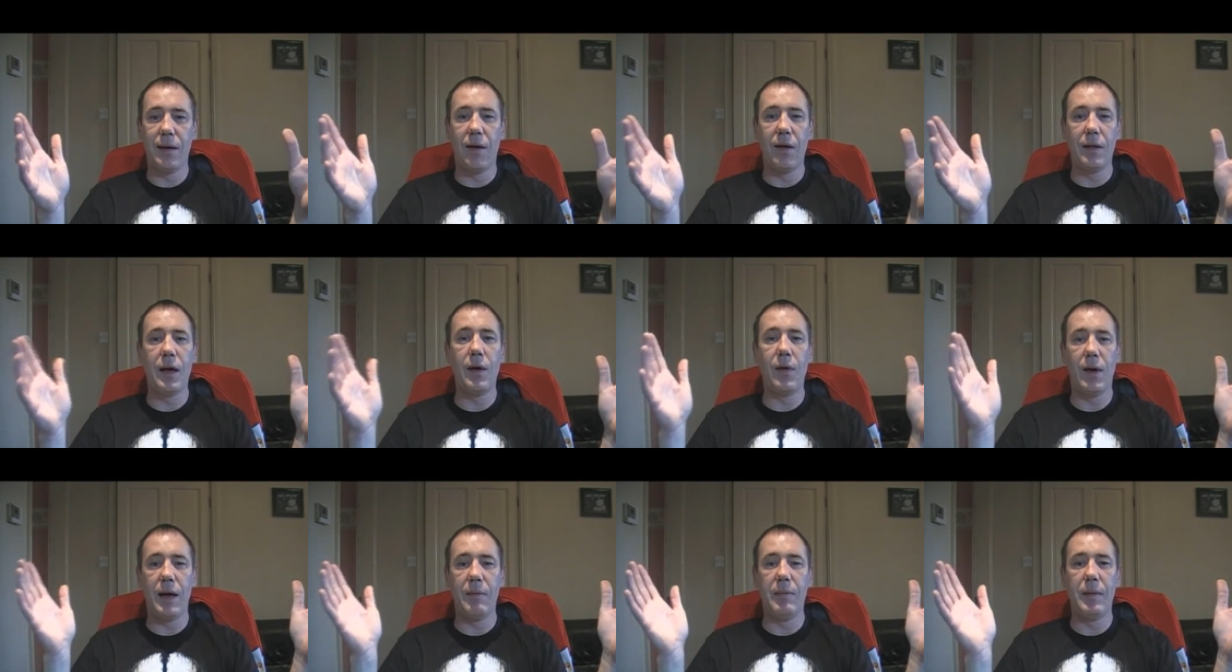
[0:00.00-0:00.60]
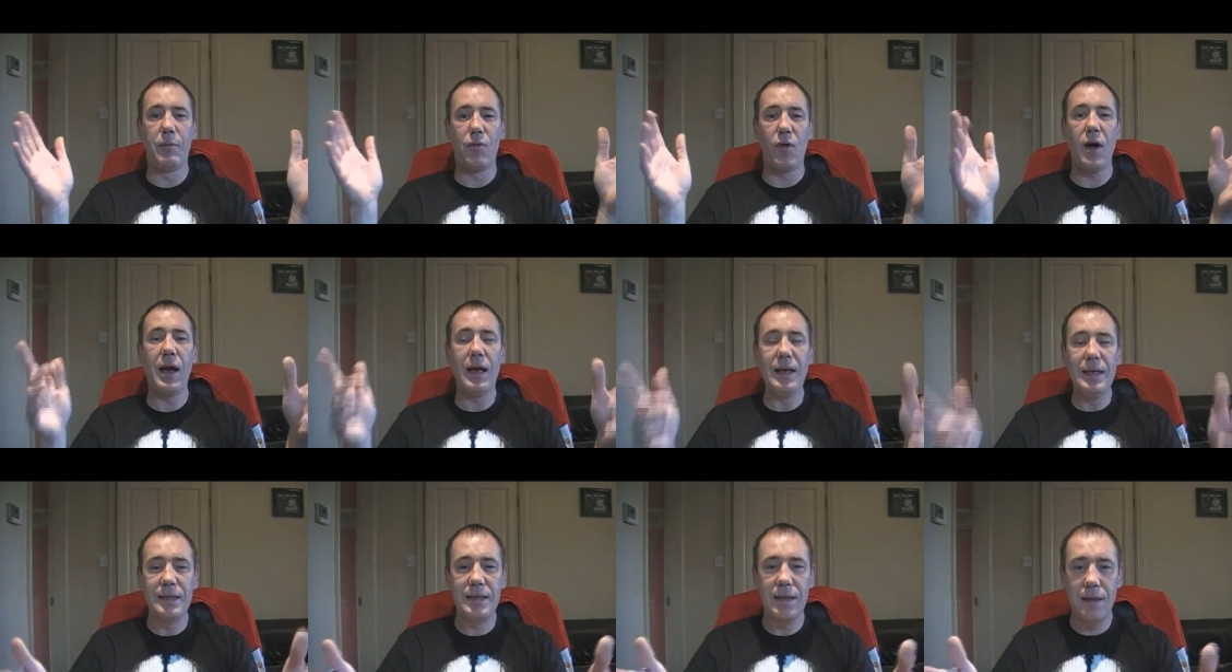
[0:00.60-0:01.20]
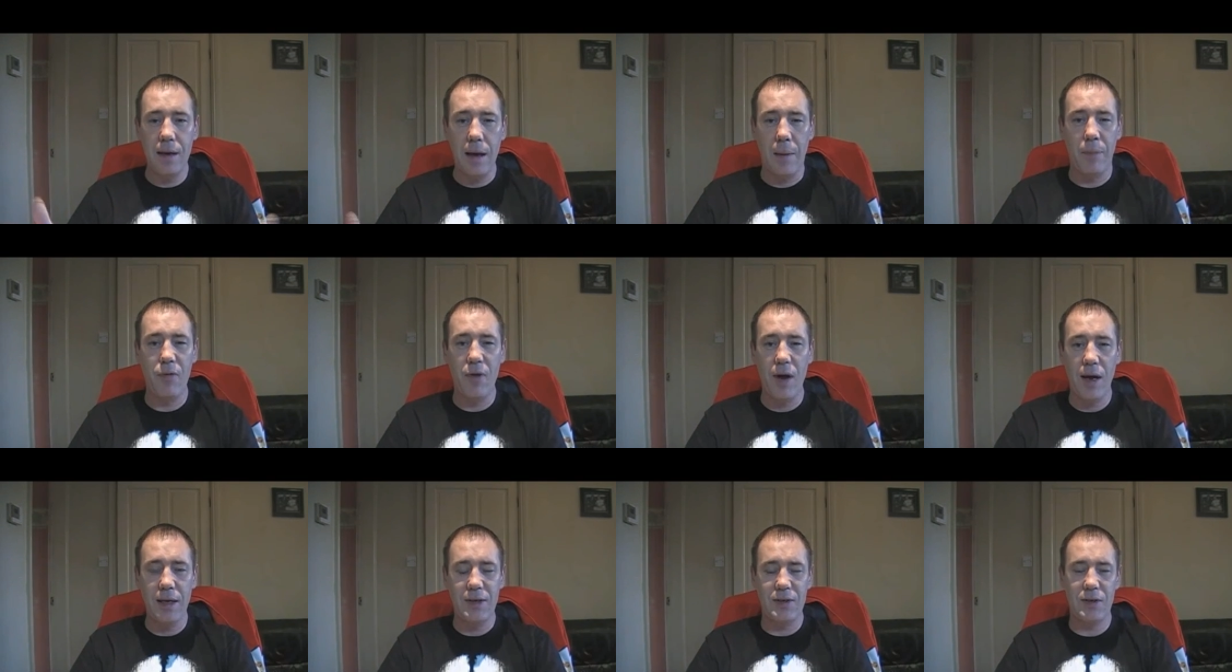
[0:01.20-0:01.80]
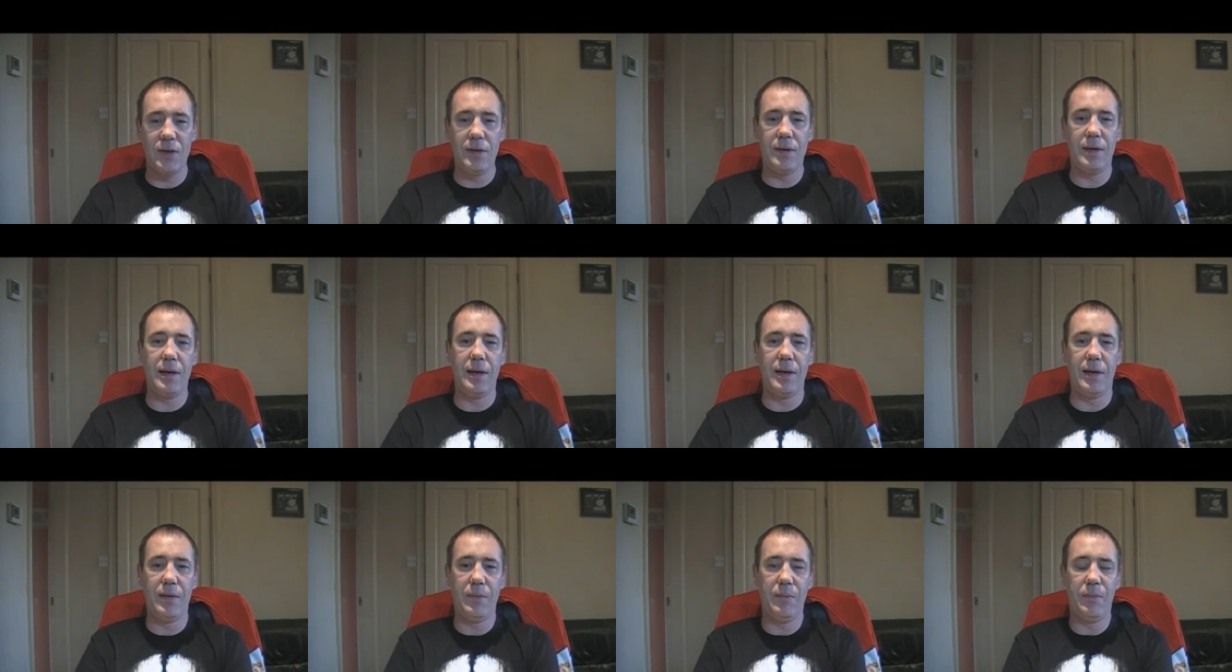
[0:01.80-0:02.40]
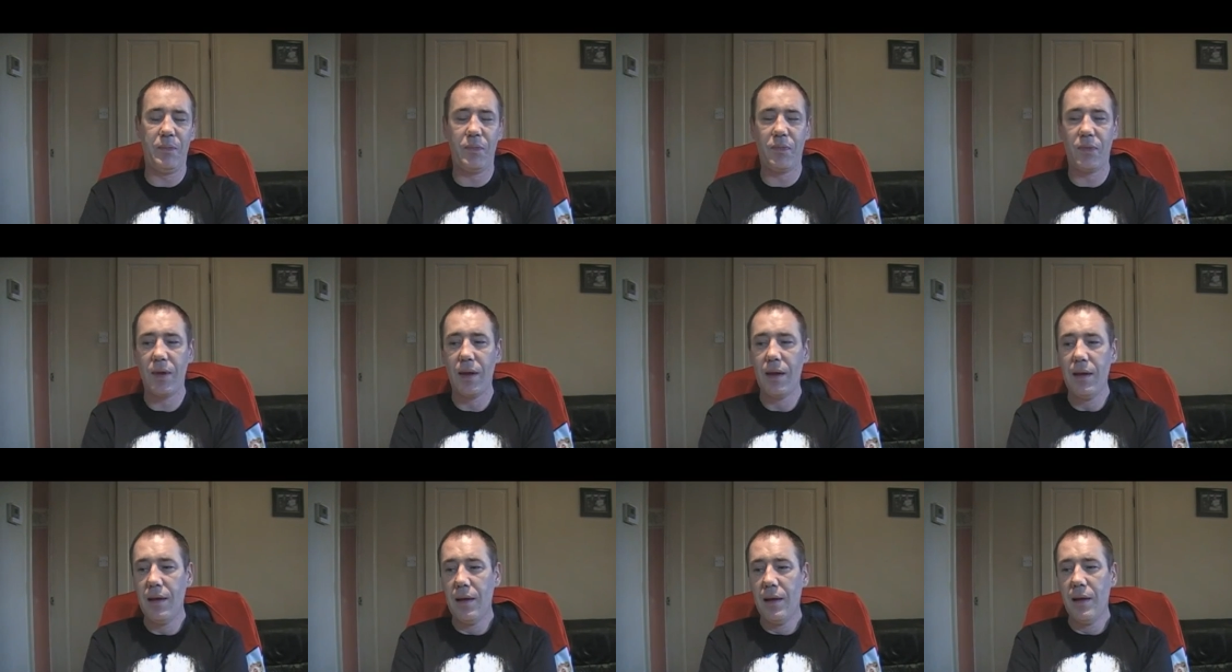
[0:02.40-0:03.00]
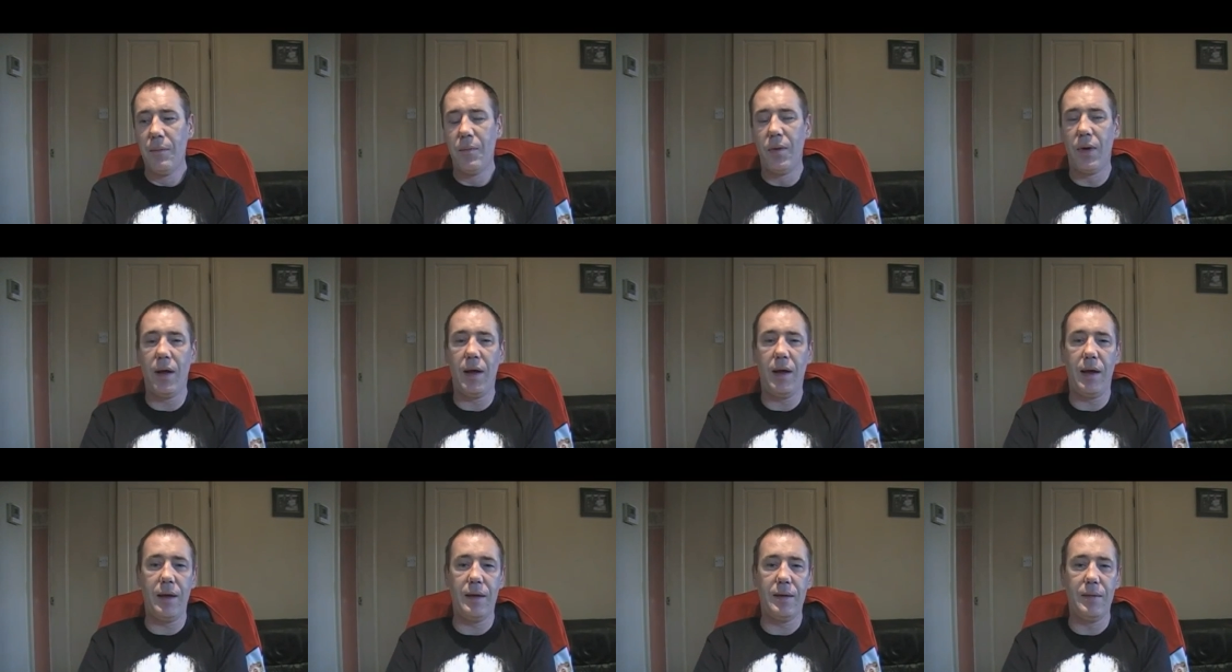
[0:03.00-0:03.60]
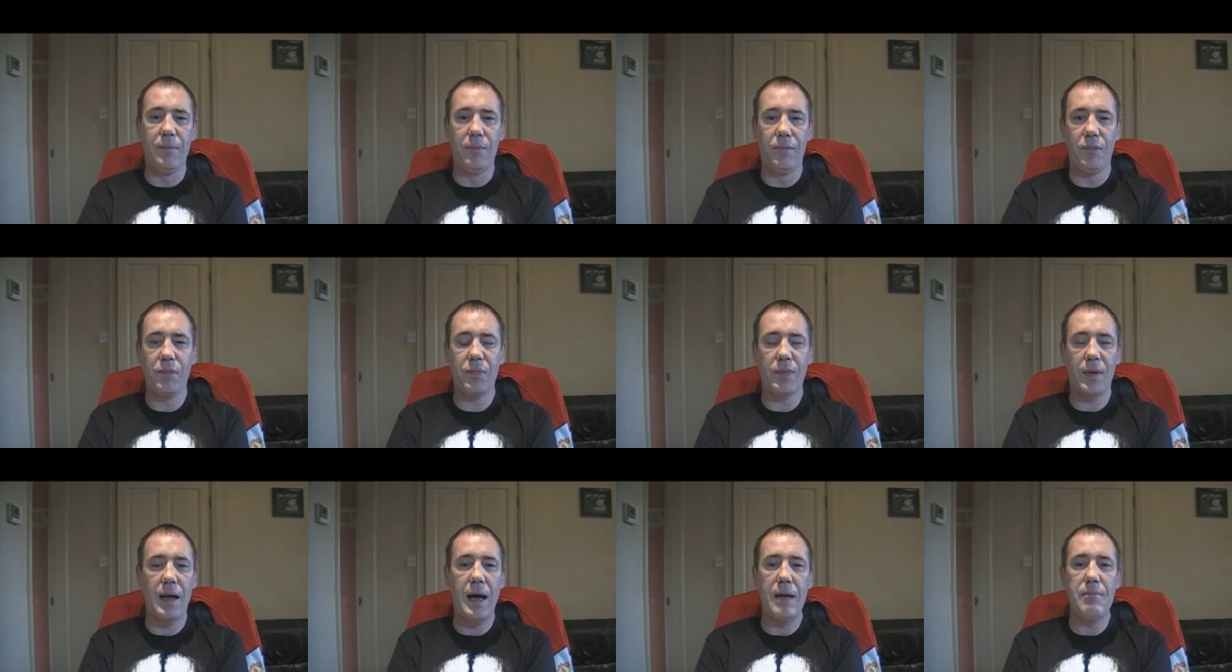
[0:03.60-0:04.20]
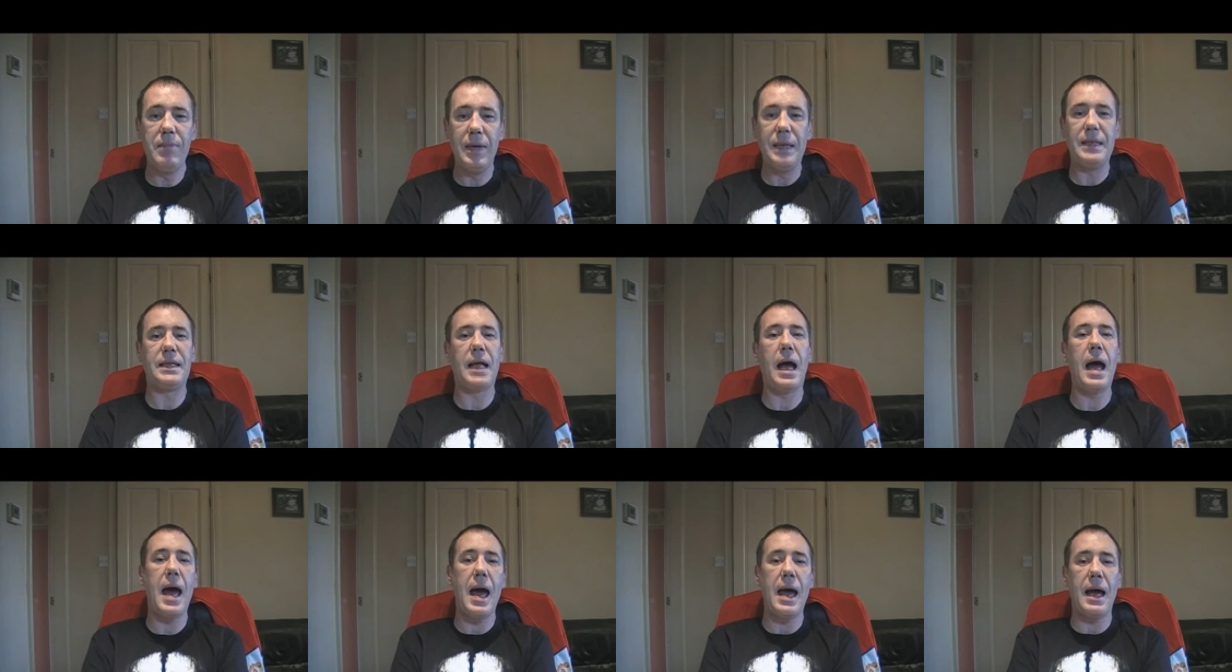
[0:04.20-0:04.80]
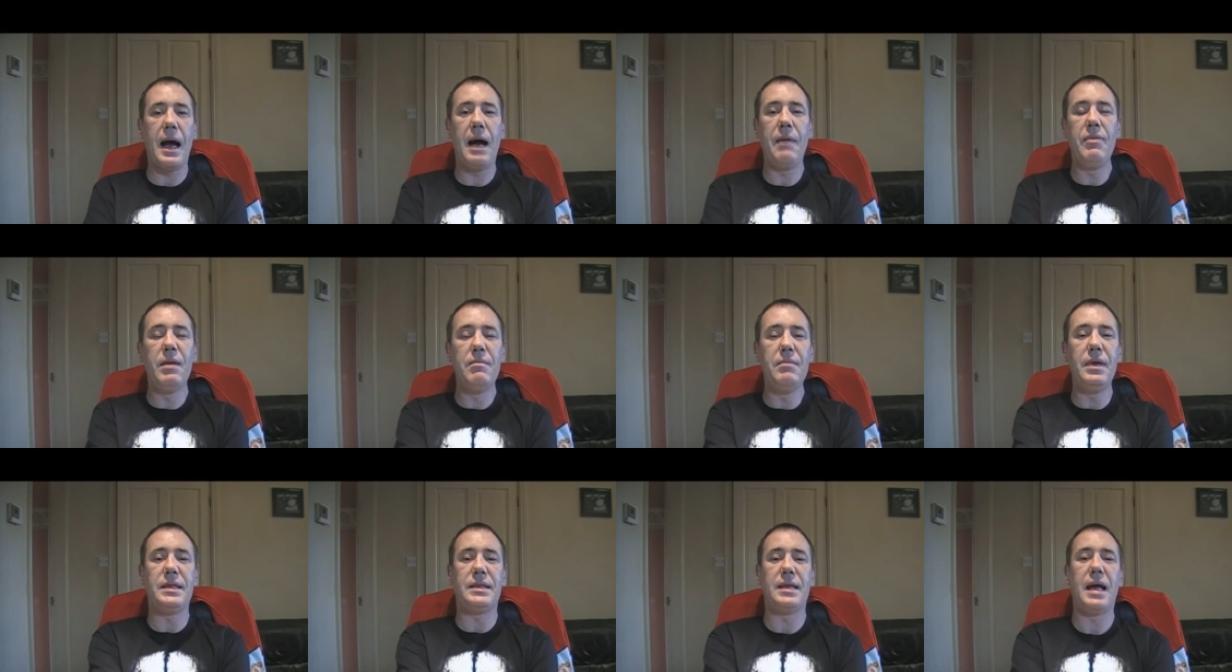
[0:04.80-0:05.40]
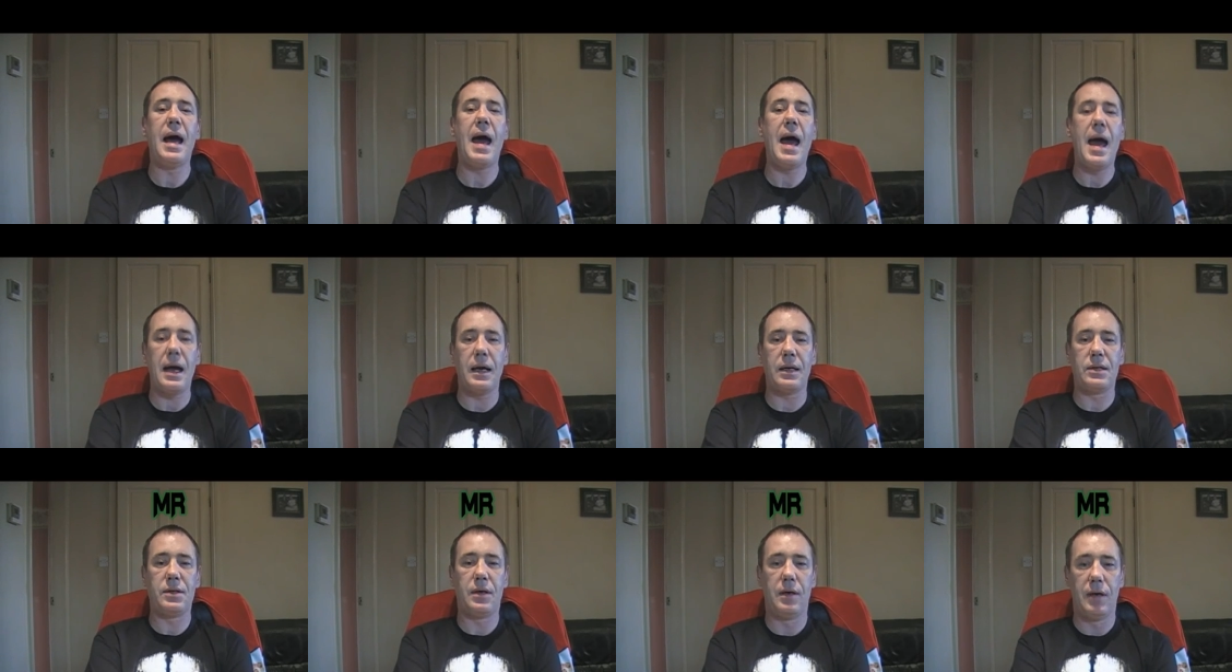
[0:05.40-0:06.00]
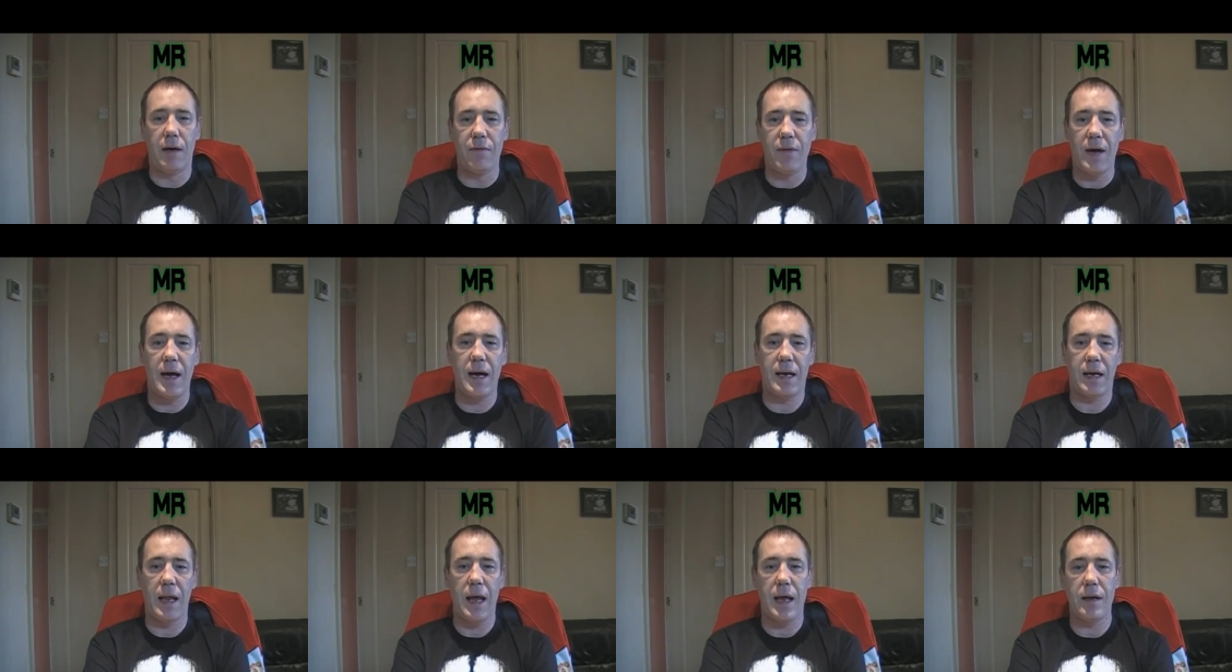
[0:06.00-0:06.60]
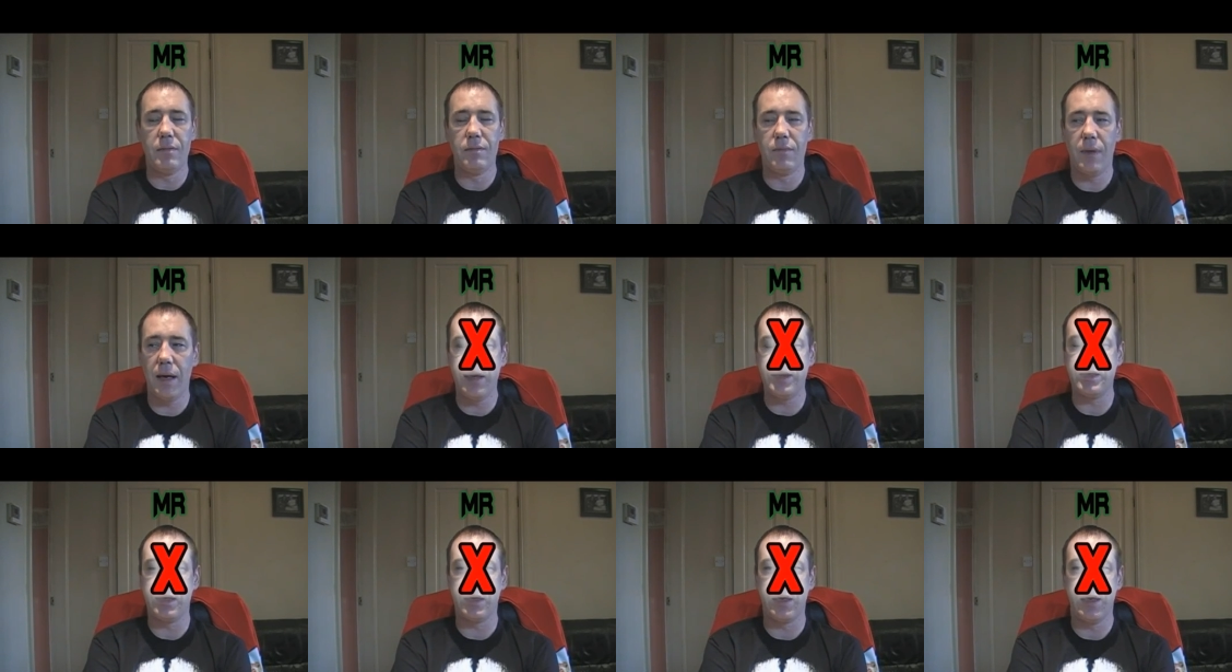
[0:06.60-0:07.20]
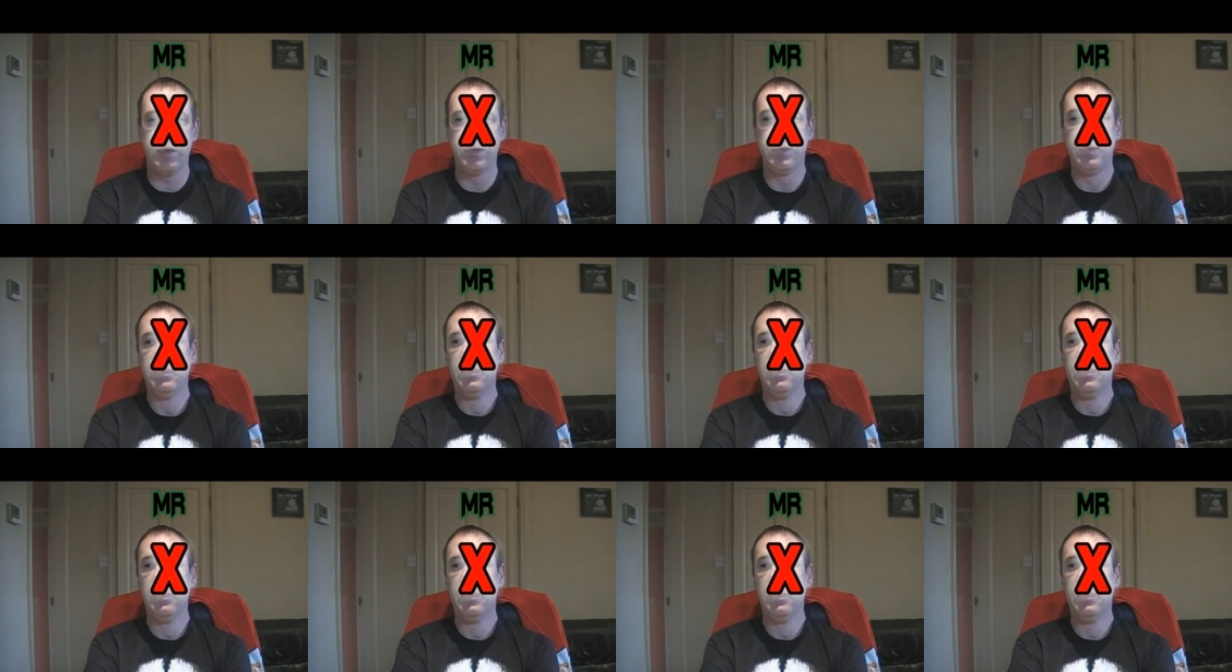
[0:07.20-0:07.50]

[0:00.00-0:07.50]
although I am the brains of the operation, you know. But uh. I'm Mister X. I'm the Mister X of our clan, basically.